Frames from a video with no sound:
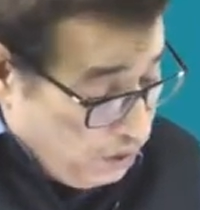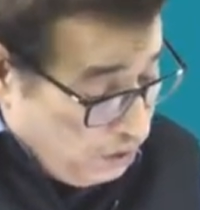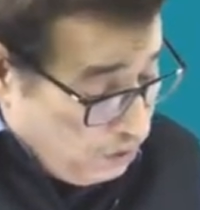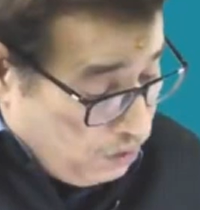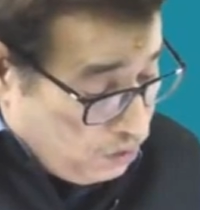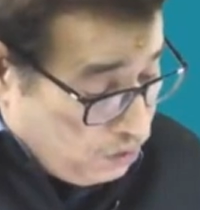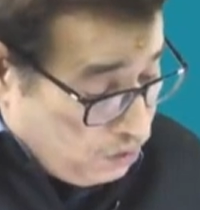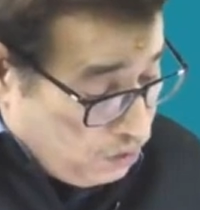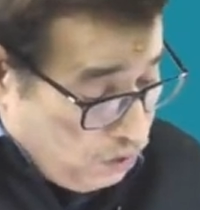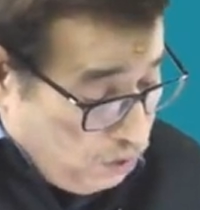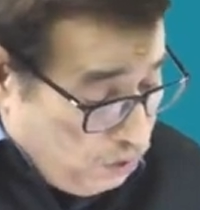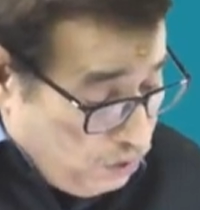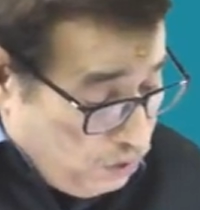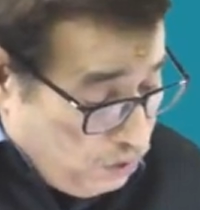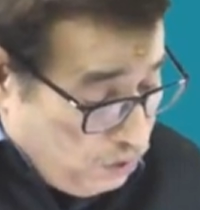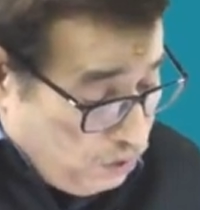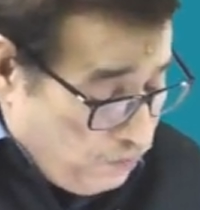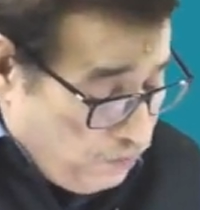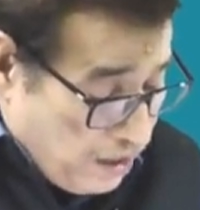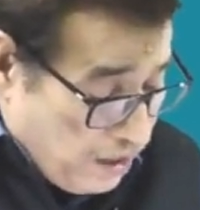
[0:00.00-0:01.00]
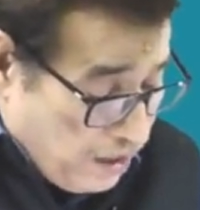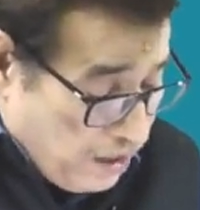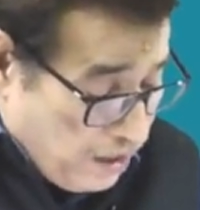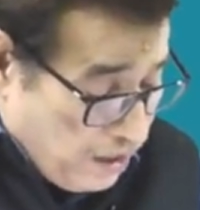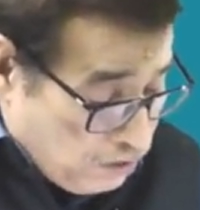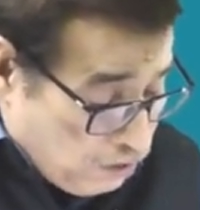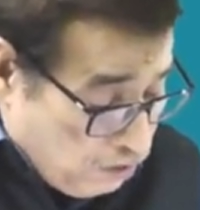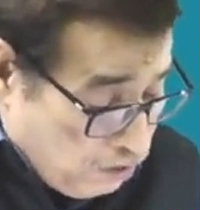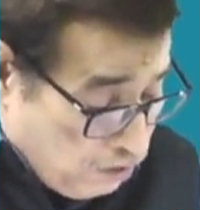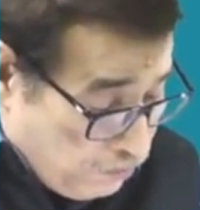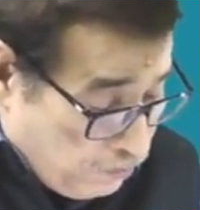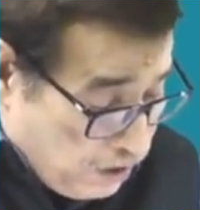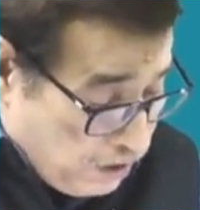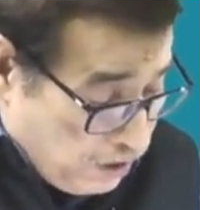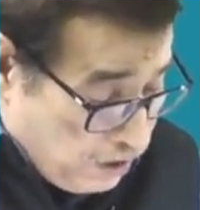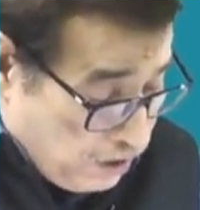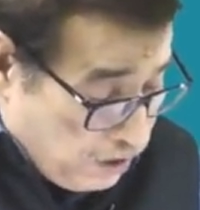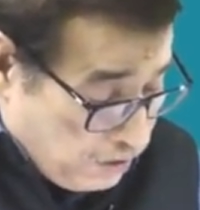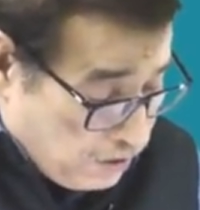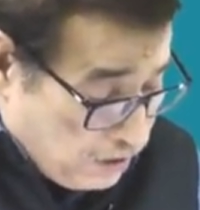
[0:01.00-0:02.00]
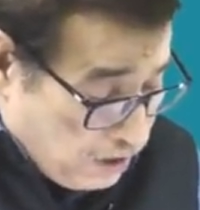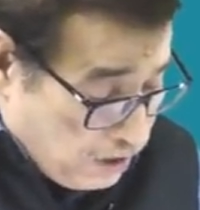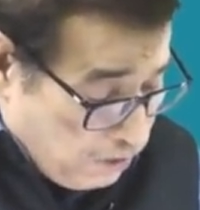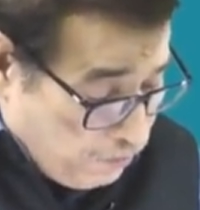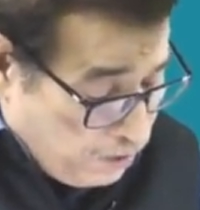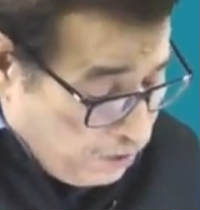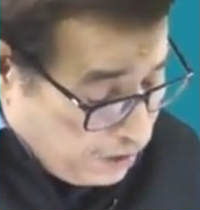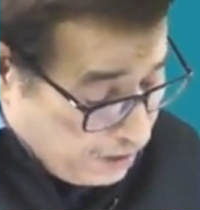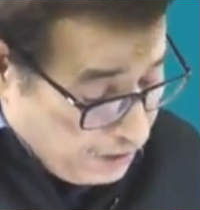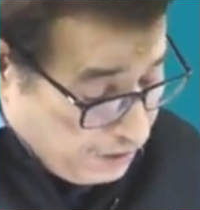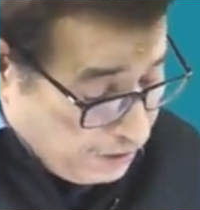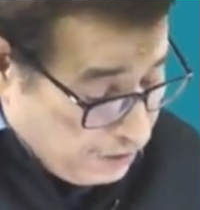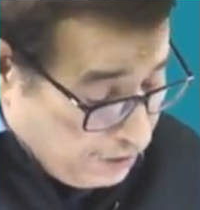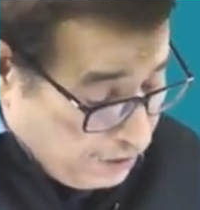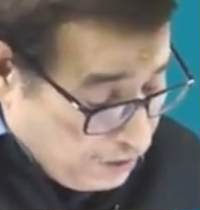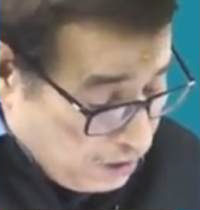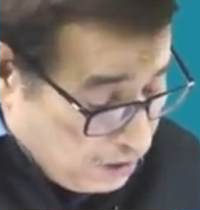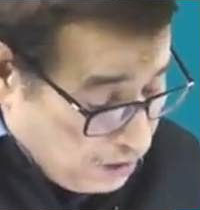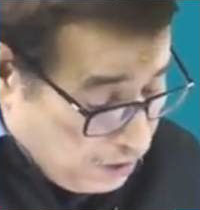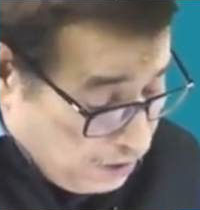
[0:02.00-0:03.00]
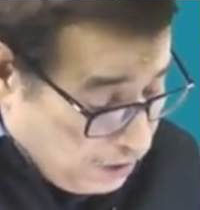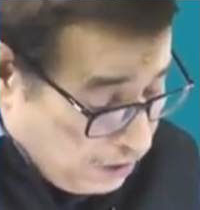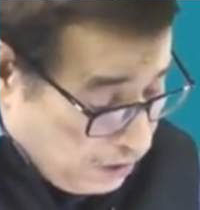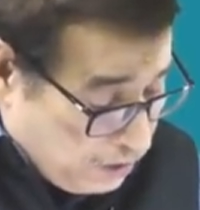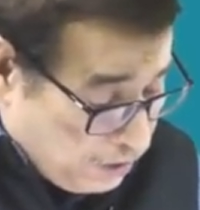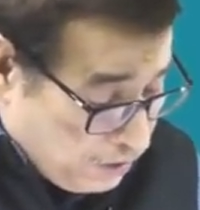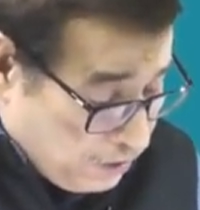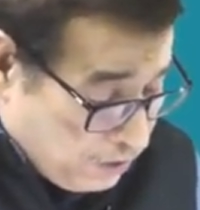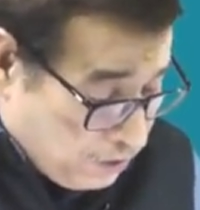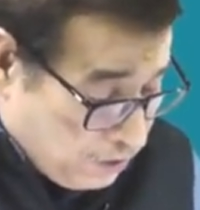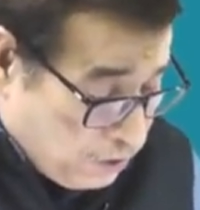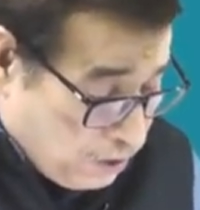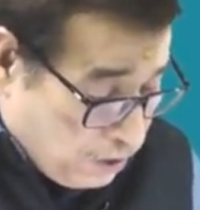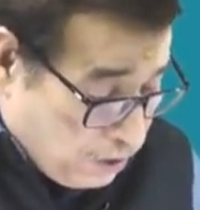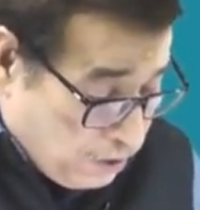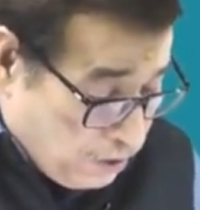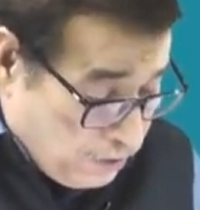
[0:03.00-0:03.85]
So closing balance of debtors, I will write here, debtors.